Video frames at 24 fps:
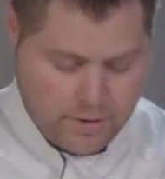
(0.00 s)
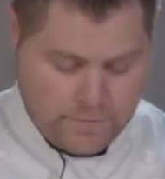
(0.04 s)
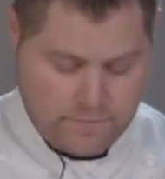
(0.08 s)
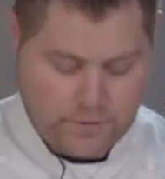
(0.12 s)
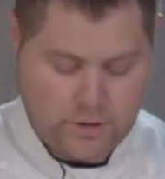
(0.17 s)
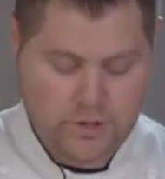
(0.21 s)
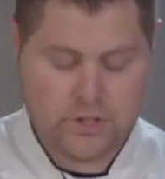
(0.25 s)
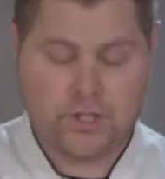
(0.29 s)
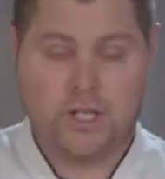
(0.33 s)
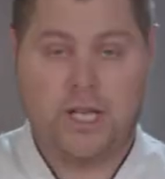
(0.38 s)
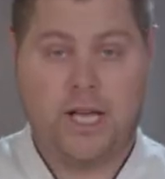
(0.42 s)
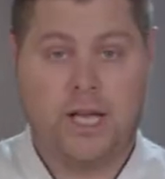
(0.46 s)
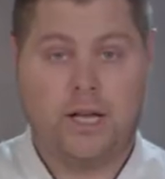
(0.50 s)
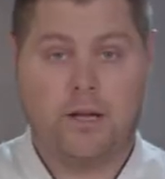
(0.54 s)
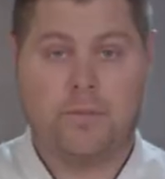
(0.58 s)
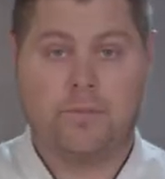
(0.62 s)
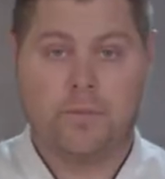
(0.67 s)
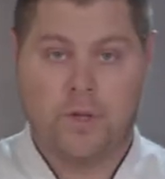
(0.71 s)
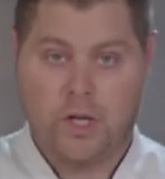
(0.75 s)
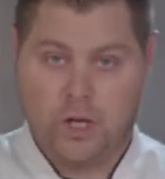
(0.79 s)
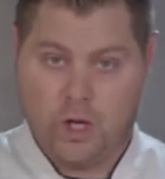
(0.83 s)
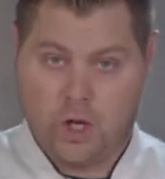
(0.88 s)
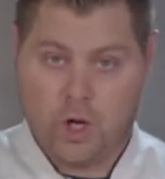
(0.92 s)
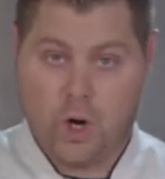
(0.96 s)
First thing,
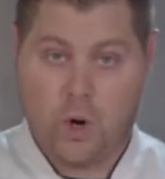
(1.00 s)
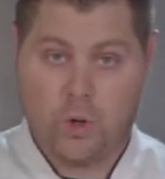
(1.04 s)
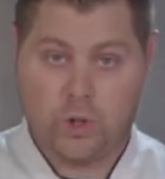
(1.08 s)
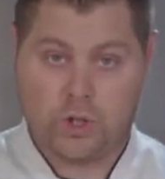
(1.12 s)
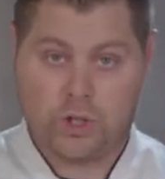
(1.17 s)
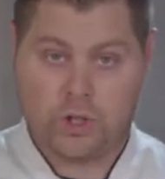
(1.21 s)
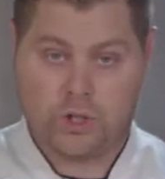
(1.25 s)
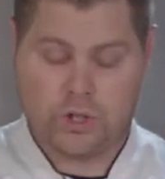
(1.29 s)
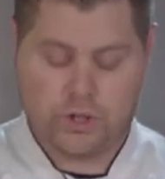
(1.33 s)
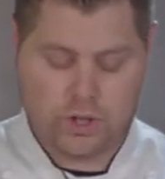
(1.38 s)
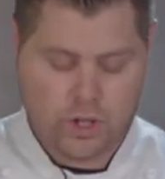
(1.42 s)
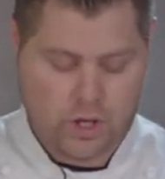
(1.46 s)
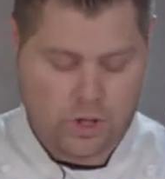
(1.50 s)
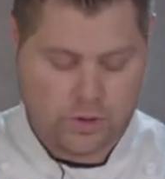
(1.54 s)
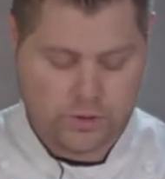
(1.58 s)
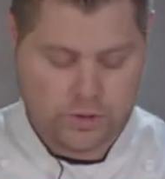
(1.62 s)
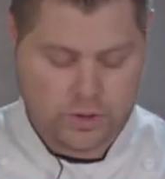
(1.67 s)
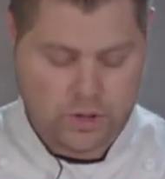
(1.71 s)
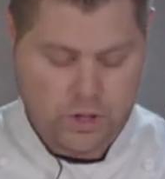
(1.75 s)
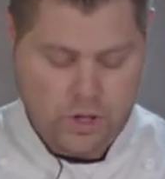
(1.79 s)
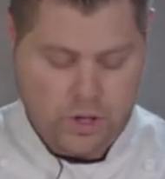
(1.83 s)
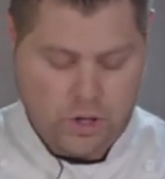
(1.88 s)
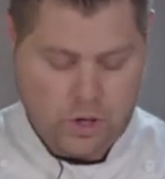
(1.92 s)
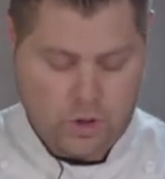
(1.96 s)
kosher
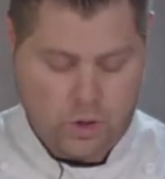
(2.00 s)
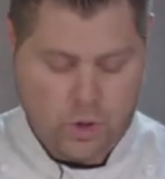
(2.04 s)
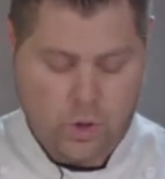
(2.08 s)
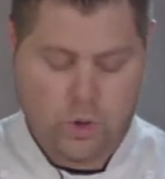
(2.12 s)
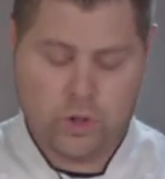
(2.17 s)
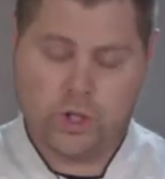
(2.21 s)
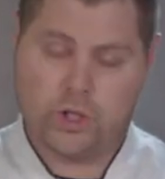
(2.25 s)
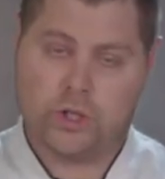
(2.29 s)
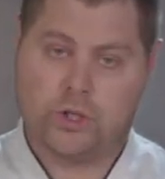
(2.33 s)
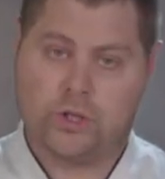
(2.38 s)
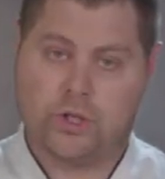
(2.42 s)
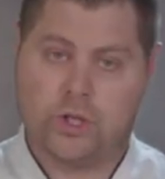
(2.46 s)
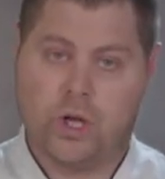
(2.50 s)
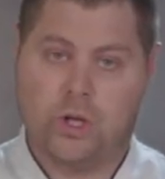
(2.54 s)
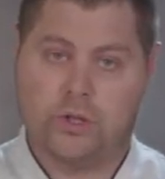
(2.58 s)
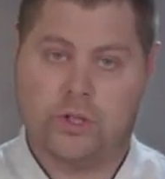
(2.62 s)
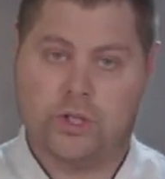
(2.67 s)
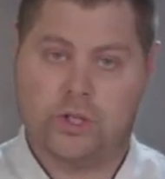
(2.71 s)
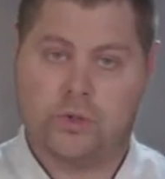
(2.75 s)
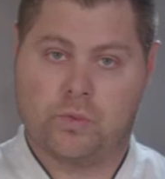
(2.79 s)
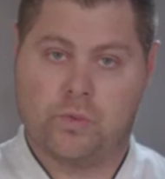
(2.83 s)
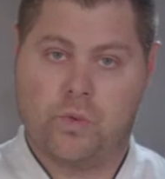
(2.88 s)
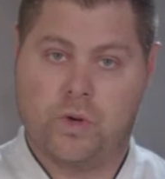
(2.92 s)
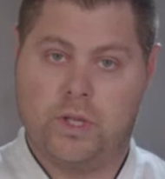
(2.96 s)
salt. Kosher
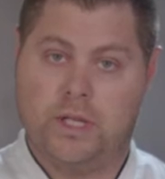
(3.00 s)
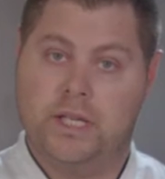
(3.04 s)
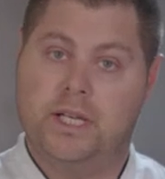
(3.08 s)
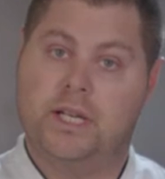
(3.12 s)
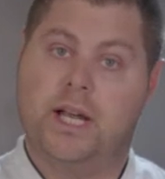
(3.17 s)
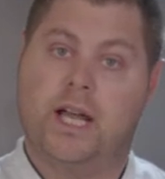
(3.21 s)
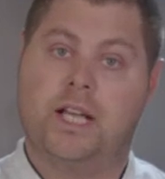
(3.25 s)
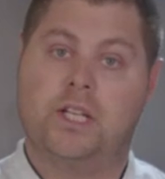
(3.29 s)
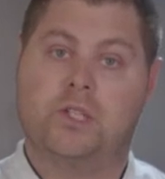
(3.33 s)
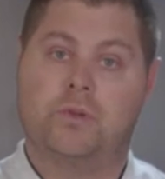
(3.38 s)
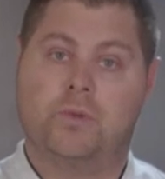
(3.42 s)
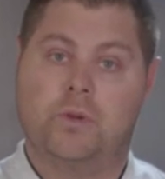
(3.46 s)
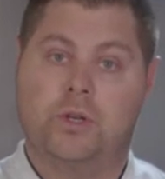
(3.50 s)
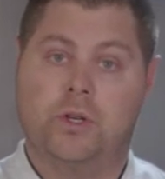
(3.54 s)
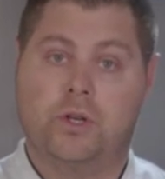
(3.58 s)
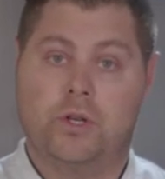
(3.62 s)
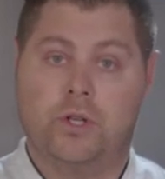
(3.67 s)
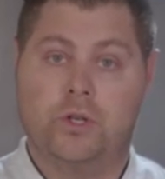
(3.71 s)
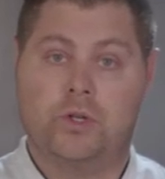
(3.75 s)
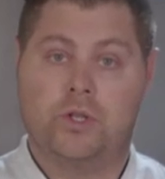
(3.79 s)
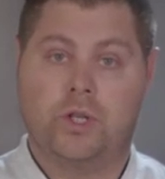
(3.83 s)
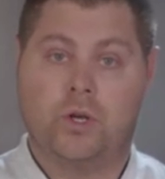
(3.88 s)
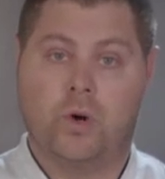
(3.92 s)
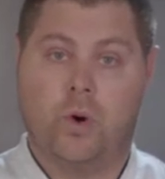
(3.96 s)
salt is really nice when you're
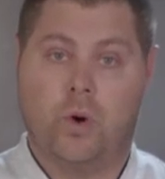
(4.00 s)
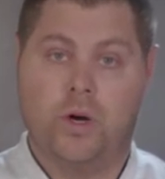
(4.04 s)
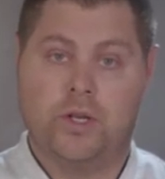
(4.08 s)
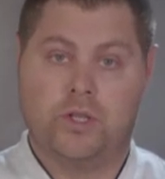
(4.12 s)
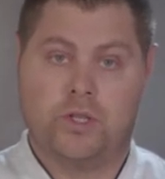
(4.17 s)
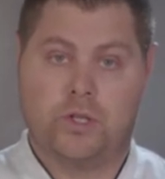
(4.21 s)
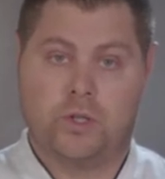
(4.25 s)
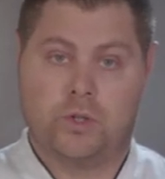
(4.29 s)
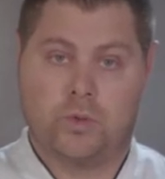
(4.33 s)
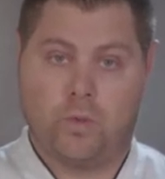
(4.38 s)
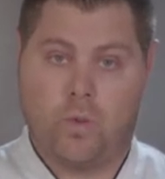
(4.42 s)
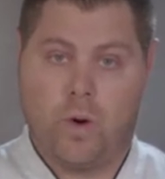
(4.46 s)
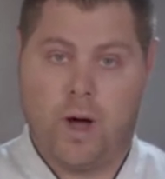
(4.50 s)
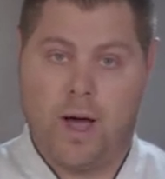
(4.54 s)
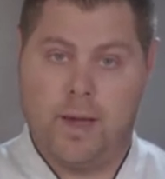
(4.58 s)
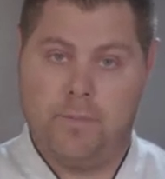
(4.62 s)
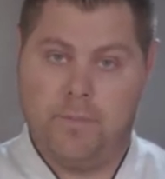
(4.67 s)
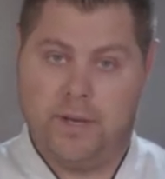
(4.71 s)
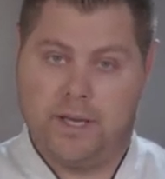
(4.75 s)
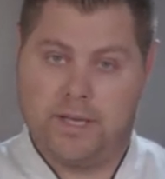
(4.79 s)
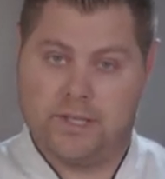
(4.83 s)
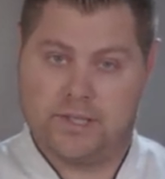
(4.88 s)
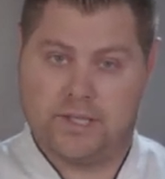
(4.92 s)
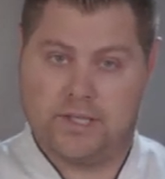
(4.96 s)
using oysters. Why?
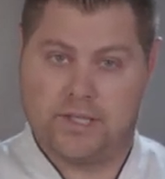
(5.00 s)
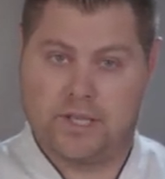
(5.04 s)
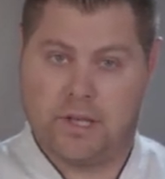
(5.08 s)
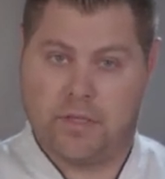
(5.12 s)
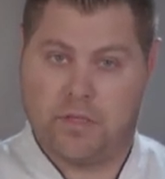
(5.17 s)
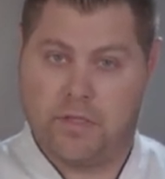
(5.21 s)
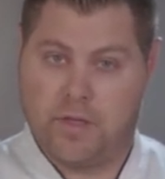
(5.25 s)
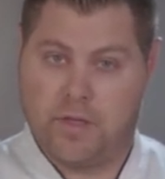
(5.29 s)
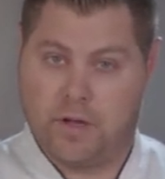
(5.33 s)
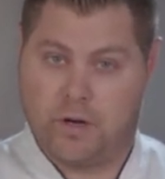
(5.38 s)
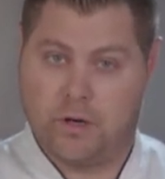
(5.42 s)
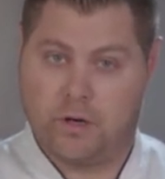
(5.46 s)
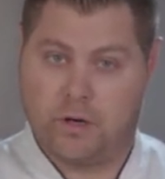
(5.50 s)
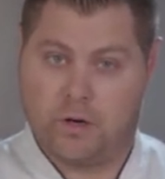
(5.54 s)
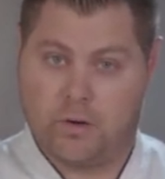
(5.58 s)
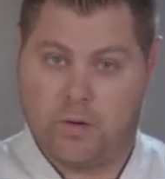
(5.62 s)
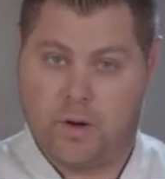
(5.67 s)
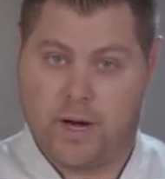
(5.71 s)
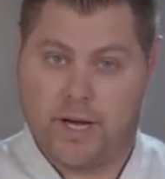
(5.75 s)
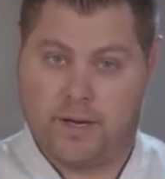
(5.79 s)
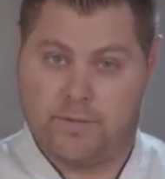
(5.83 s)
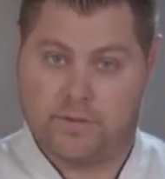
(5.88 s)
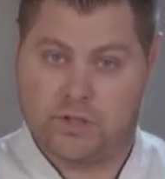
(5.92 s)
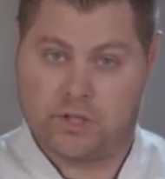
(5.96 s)
Because it's a thicker
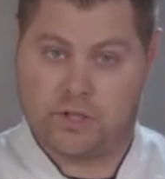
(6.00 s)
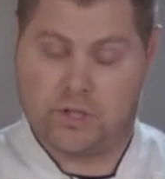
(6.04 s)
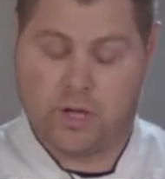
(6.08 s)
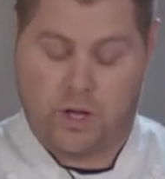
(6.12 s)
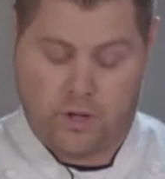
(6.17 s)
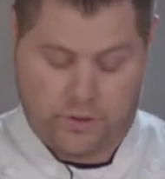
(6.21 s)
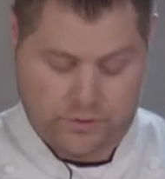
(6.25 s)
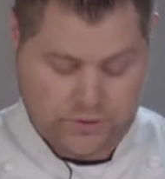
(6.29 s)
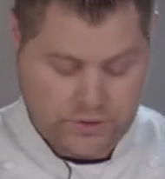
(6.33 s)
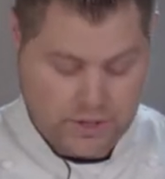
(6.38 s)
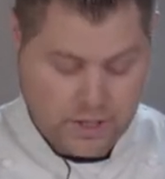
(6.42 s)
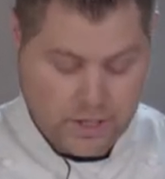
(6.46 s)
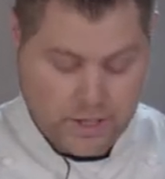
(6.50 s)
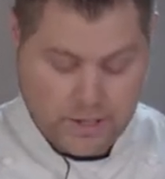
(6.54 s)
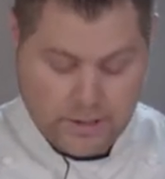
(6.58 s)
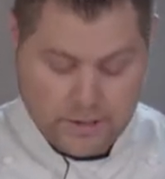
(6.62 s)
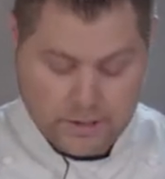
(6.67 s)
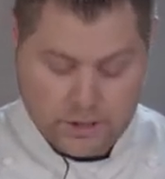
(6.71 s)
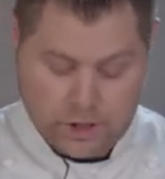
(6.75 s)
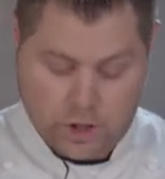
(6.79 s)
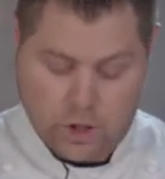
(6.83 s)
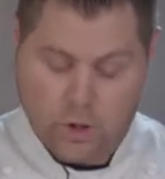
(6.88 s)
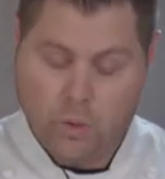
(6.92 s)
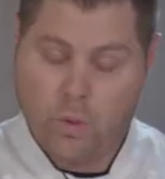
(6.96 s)
grain of salt.
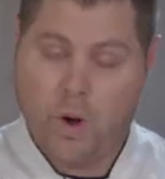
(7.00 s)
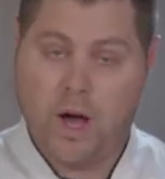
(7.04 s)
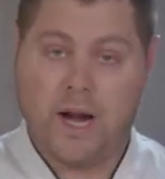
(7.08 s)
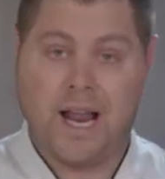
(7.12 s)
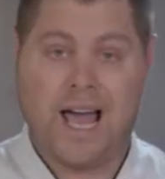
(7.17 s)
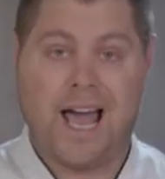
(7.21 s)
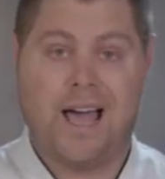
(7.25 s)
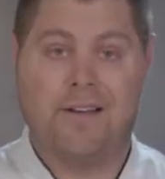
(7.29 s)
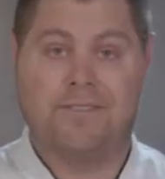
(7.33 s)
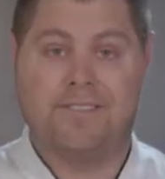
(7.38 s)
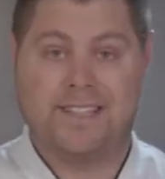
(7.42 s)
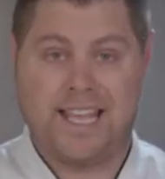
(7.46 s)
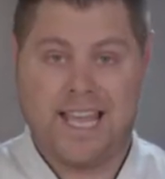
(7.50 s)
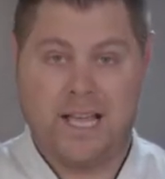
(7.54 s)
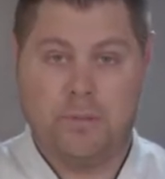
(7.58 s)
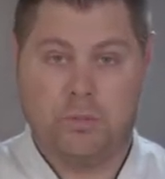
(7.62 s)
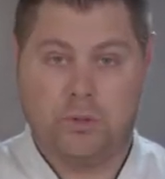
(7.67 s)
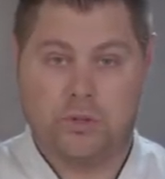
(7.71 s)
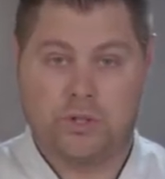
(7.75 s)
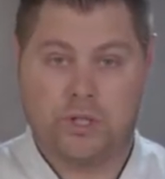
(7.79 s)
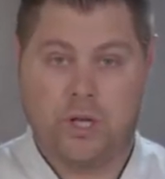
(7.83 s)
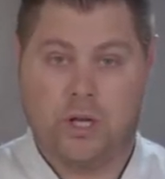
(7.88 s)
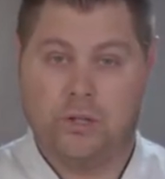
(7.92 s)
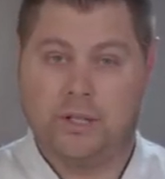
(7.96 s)
You don't wanna have table
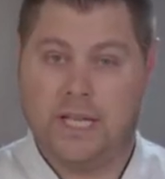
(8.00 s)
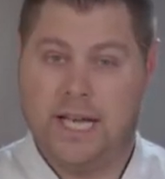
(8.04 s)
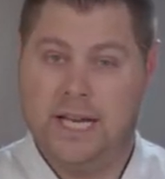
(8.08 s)
salt,